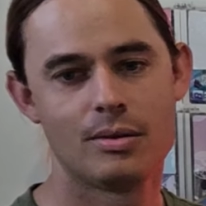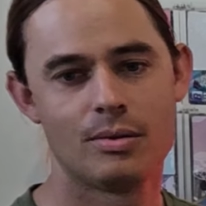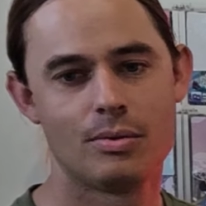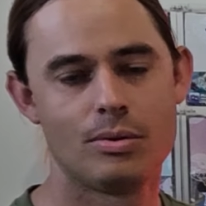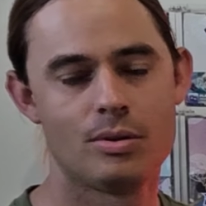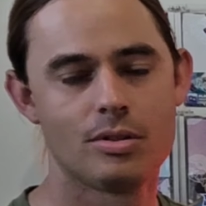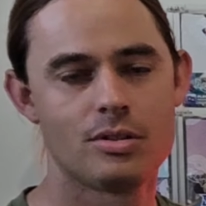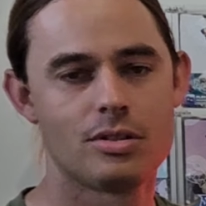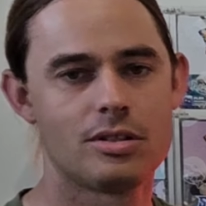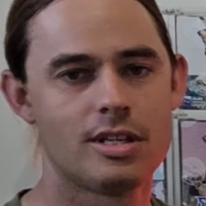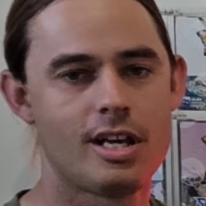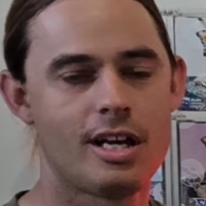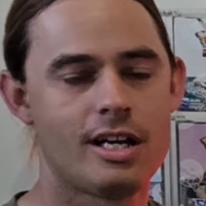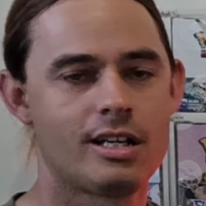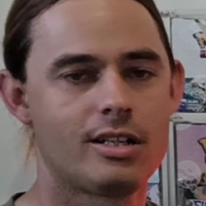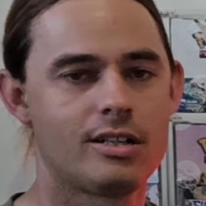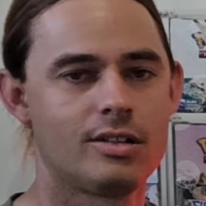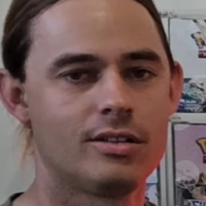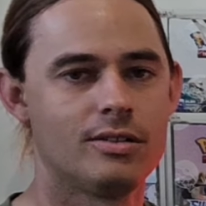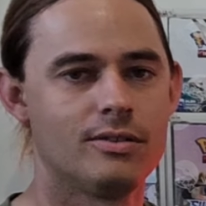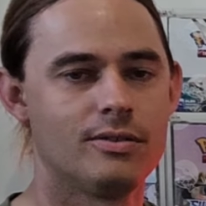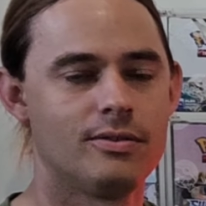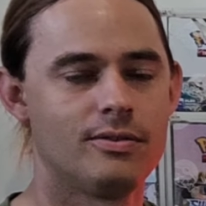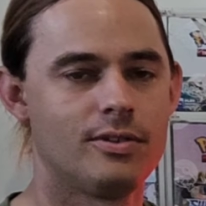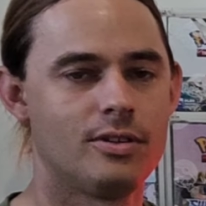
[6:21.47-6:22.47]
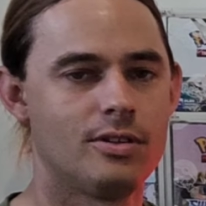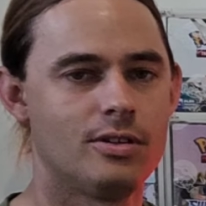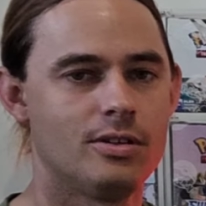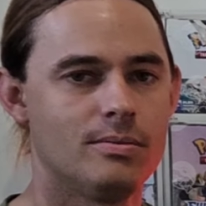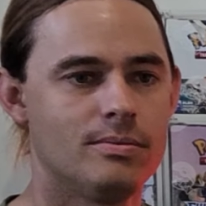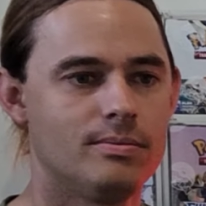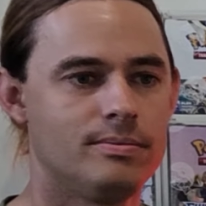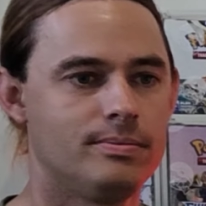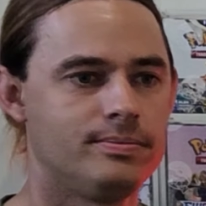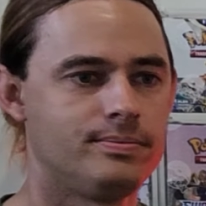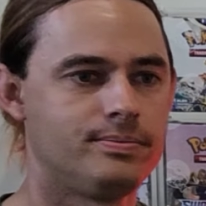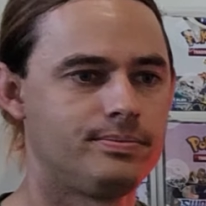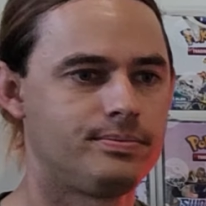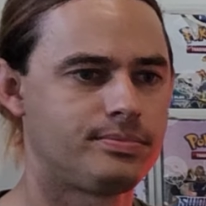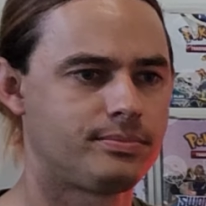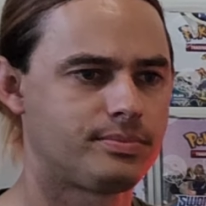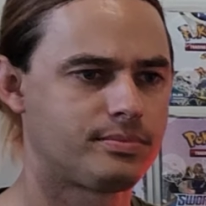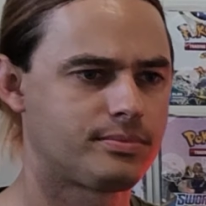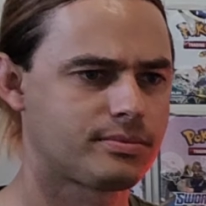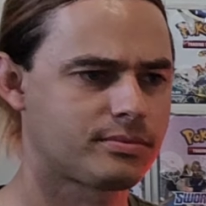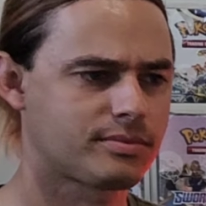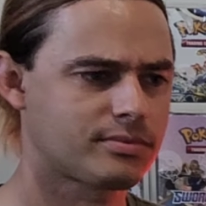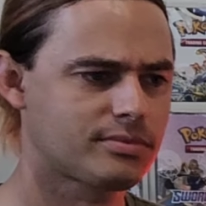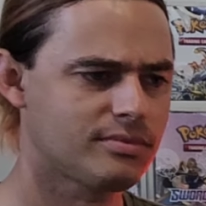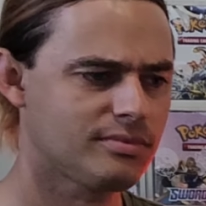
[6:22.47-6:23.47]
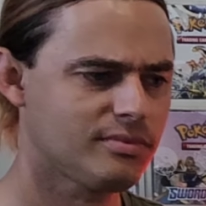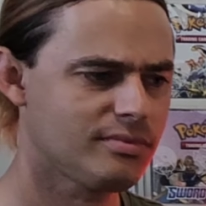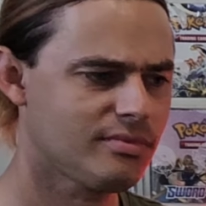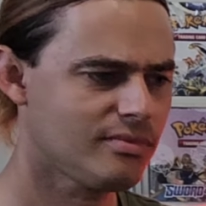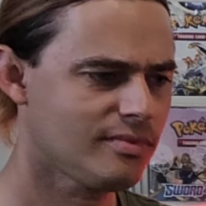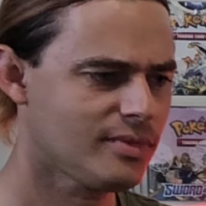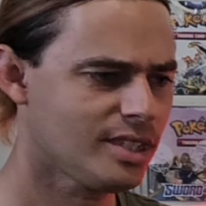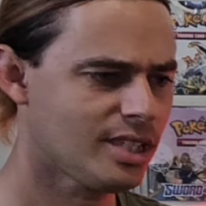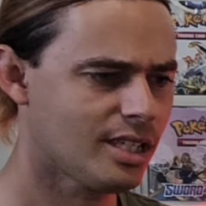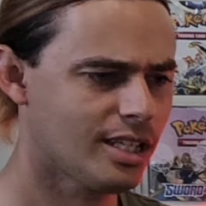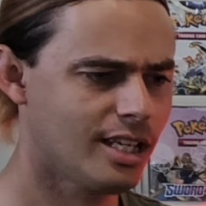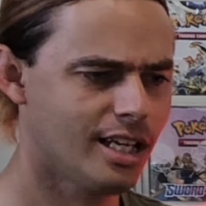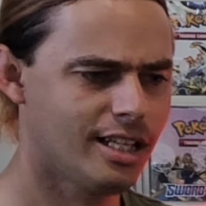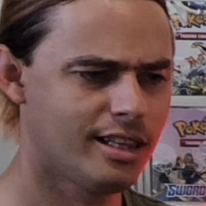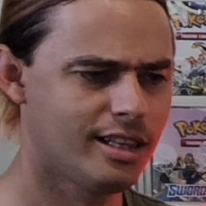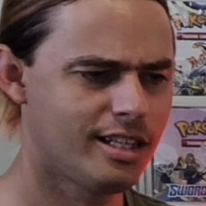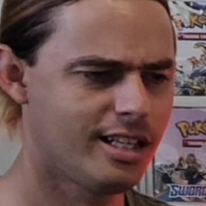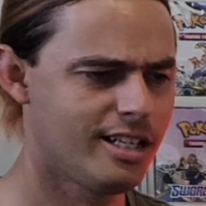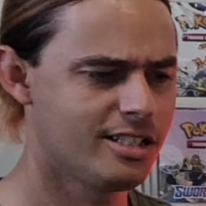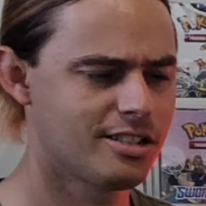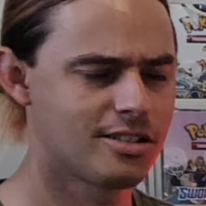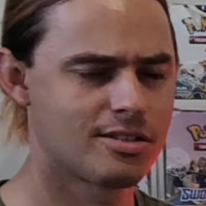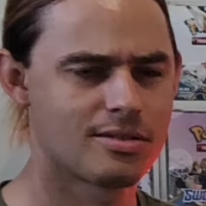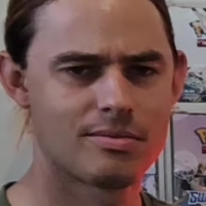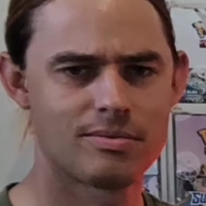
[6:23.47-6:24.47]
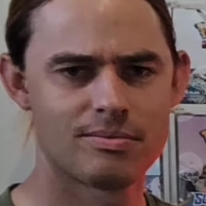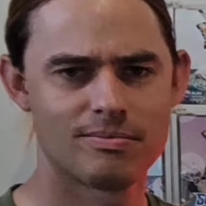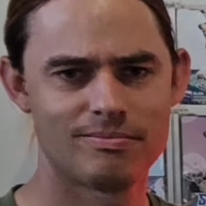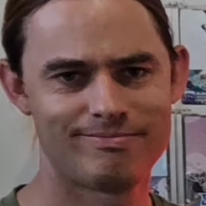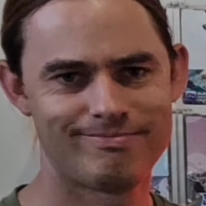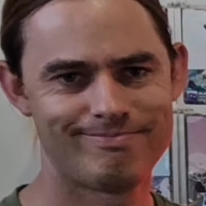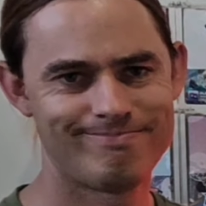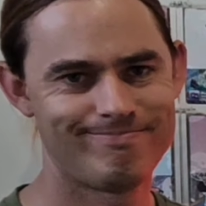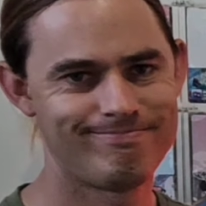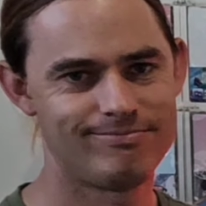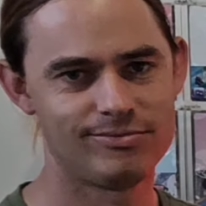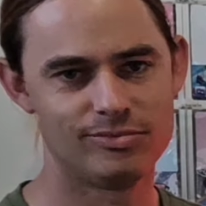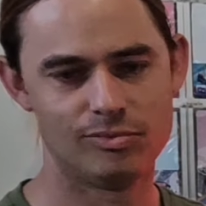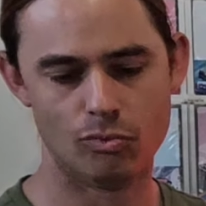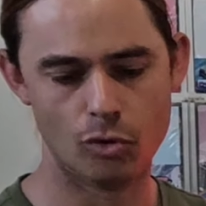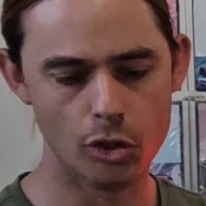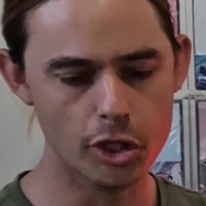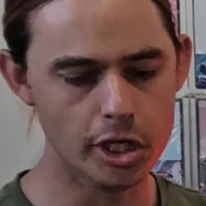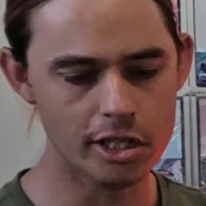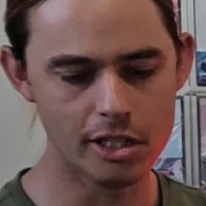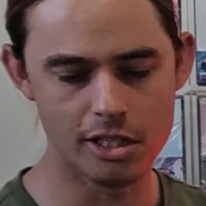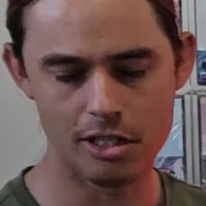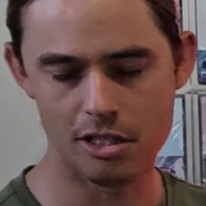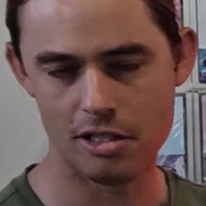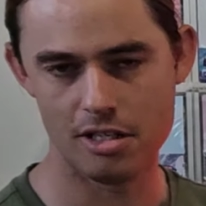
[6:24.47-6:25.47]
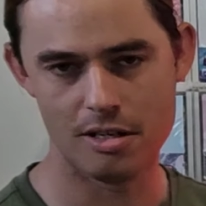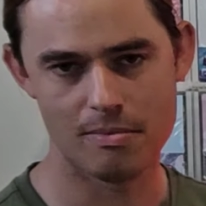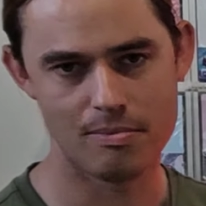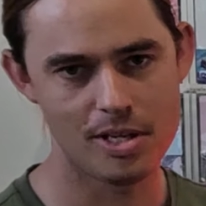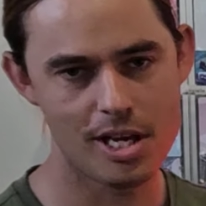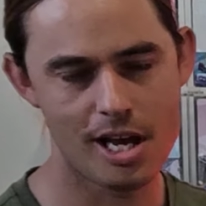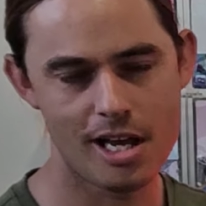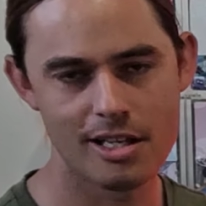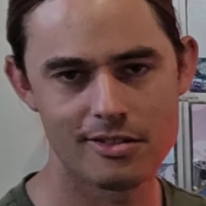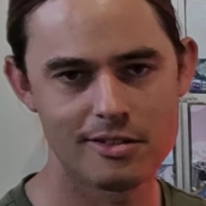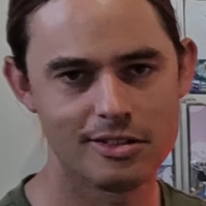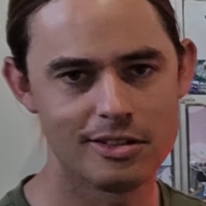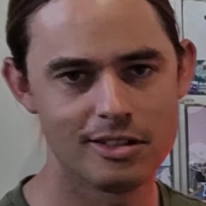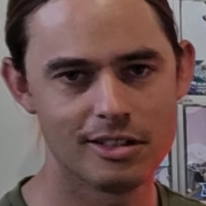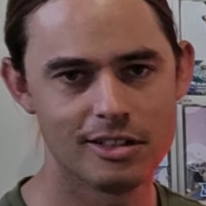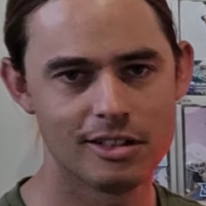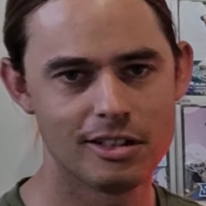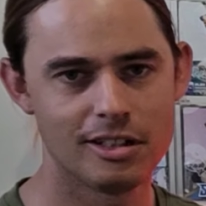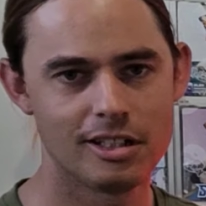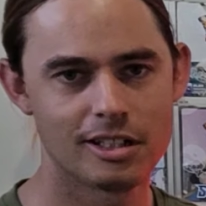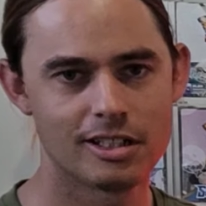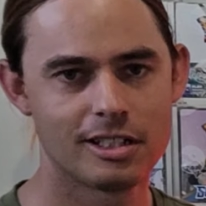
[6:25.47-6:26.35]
What's that gone from? That thing's really dipped, hasn't it?